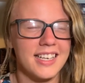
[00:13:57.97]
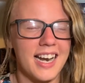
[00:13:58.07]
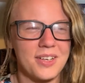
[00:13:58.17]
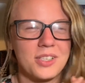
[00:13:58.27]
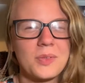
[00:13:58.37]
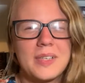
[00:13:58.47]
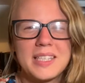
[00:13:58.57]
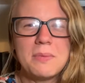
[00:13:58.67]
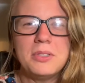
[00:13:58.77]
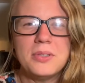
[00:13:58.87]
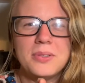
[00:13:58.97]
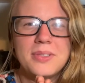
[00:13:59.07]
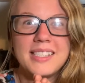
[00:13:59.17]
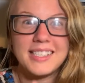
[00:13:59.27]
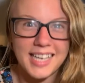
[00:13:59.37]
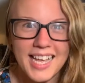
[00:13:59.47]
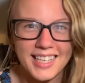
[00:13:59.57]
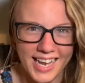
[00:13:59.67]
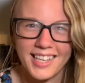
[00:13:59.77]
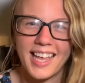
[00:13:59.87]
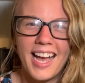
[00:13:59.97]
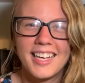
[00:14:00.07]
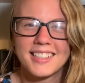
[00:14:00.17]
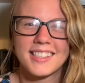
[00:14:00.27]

and I just want them to stay like that.